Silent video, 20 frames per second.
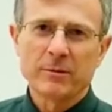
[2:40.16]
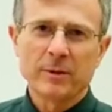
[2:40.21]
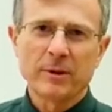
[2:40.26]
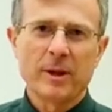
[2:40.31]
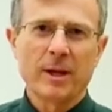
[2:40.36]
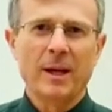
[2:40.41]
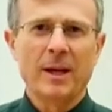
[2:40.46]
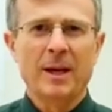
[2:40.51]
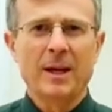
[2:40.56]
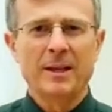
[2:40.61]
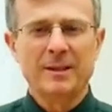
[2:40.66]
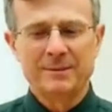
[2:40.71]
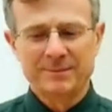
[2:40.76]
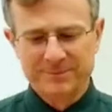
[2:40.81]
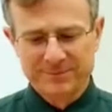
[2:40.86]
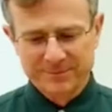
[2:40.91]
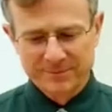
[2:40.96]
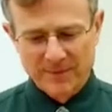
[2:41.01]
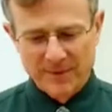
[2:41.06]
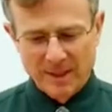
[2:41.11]
of
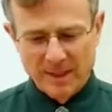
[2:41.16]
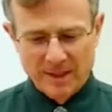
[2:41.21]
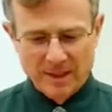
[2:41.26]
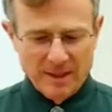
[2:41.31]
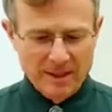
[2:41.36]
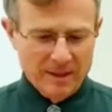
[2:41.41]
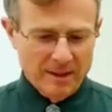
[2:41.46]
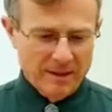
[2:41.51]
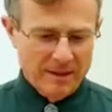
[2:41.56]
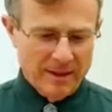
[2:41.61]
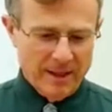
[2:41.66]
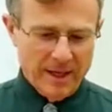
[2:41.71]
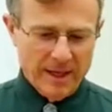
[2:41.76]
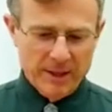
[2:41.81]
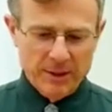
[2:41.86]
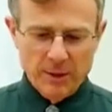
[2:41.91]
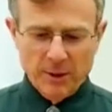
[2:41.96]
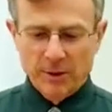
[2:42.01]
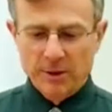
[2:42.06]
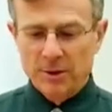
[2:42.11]
lead
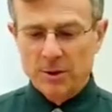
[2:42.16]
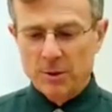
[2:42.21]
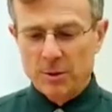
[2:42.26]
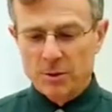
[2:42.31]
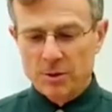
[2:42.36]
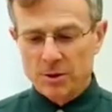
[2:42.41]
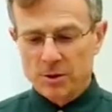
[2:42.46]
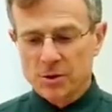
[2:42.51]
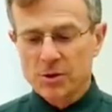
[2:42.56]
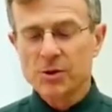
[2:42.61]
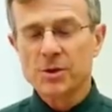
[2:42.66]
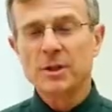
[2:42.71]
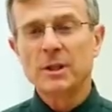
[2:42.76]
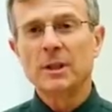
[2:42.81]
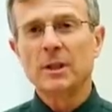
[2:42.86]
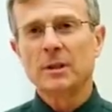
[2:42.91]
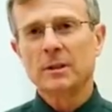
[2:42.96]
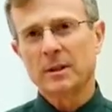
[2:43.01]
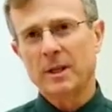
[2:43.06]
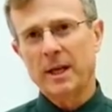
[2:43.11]
that you can use to
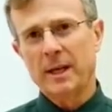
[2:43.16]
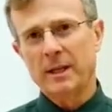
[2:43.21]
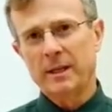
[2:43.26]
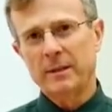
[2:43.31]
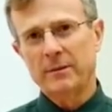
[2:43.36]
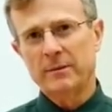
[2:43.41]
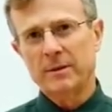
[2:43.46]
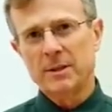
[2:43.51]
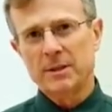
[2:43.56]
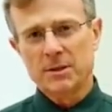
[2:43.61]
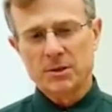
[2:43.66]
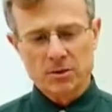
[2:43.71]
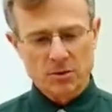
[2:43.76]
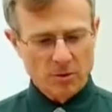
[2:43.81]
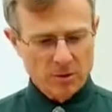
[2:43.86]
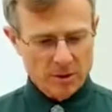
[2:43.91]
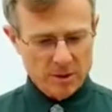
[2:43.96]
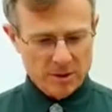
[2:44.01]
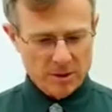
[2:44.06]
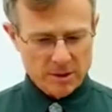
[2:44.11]
shield any of these
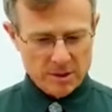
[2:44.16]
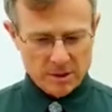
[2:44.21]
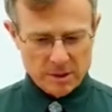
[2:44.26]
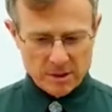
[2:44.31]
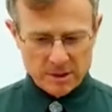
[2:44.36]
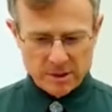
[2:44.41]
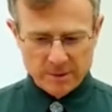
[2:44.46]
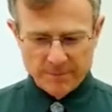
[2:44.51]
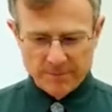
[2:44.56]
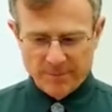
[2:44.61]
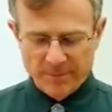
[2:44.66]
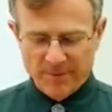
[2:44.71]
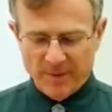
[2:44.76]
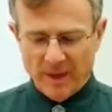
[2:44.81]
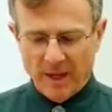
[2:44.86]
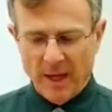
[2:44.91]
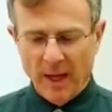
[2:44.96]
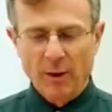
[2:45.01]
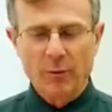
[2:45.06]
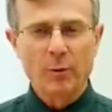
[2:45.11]
sources.
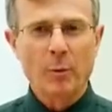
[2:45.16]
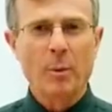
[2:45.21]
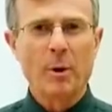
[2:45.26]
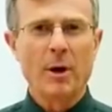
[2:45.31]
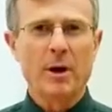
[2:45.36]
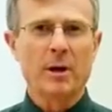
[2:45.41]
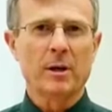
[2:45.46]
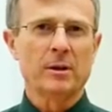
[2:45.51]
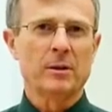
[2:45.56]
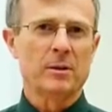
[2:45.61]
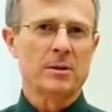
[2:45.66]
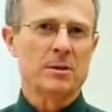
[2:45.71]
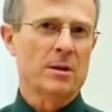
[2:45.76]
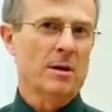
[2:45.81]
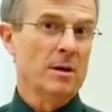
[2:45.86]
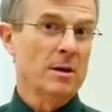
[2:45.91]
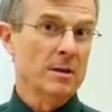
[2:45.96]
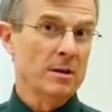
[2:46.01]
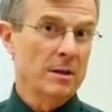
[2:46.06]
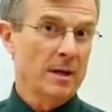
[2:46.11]
Alpha
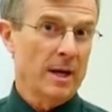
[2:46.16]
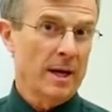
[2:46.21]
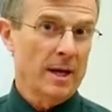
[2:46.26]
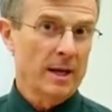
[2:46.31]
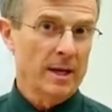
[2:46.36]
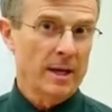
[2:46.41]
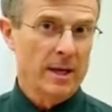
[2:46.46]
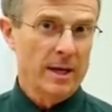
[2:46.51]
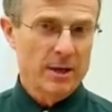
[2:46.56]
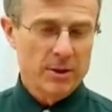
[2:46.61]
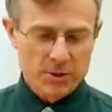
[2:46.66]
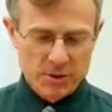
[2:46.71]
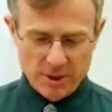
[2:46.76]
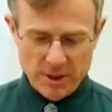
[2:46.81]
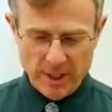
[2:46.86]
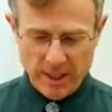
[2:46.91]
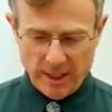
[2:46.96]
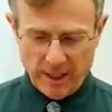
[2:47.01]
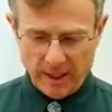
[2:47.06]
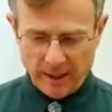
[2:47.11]
particles aren't that
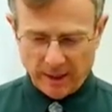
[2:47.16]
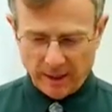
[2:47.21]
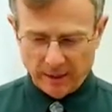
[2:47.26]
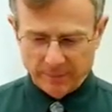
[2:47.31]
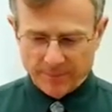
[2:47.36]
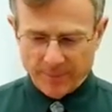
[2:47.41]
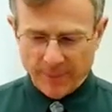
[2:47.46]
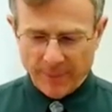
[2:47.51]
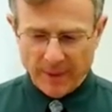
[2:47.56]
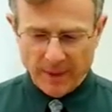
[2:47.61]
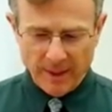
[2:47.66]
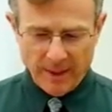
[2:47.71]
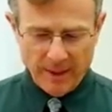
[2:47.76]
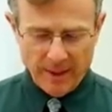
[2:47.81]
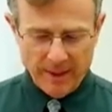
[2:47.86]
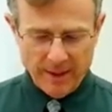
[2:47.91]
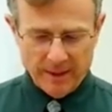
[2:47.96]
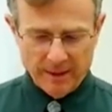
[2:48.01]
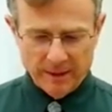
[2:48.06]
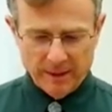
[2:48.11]
energetic,
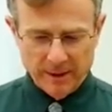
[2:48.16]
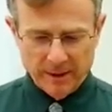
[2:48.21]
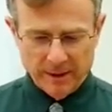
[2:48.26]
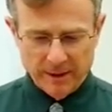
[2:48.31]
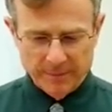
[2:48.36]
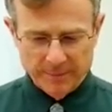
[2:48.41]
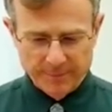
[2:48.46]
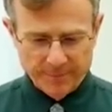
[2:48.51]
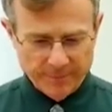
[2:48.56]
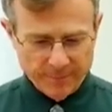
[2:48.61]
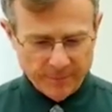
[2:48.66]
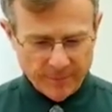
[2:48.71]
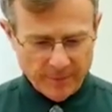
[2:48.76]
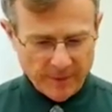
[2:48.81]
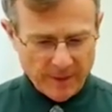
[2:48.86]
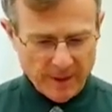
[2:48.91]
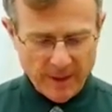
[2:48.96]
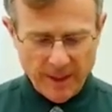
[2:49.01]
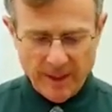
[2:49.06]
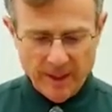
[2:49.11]
and, um,
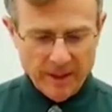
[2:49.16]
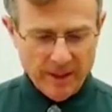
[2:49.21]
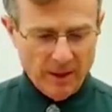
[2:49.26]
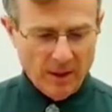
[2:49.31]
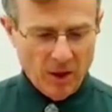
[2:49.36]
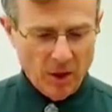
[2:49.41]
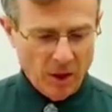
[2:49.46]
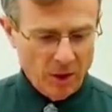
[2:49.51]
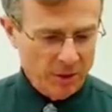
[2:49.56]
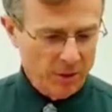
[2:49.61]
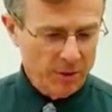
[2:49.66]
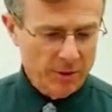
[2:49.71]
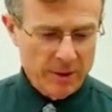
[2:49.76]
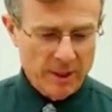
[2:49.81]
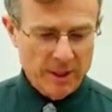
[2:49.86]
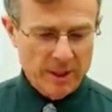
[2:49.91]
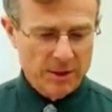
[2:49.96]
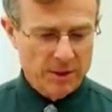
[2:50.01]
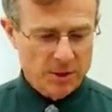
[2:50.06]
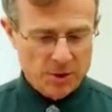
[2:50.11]
and all you
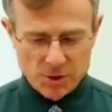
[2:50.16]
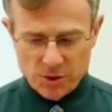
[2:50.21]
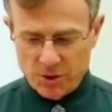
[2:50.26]
need to